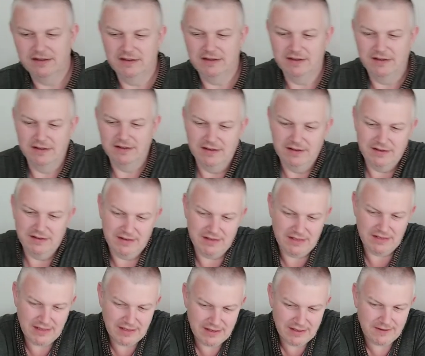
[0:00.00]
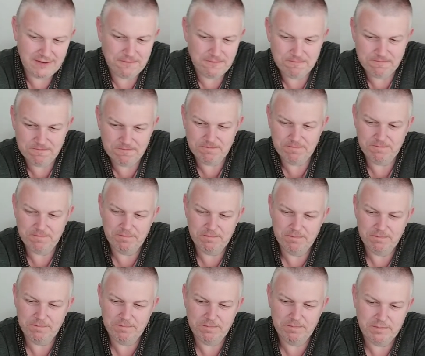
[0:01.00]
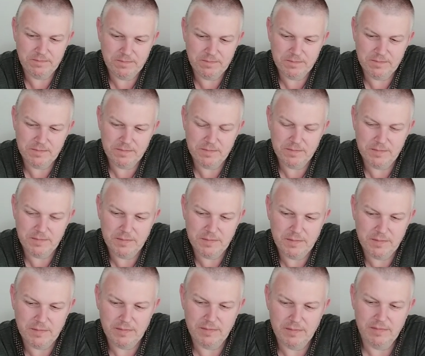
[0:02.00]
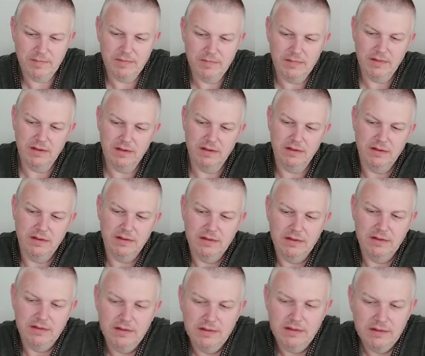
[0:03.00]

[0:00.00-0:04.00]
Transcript: This person isn't speaking.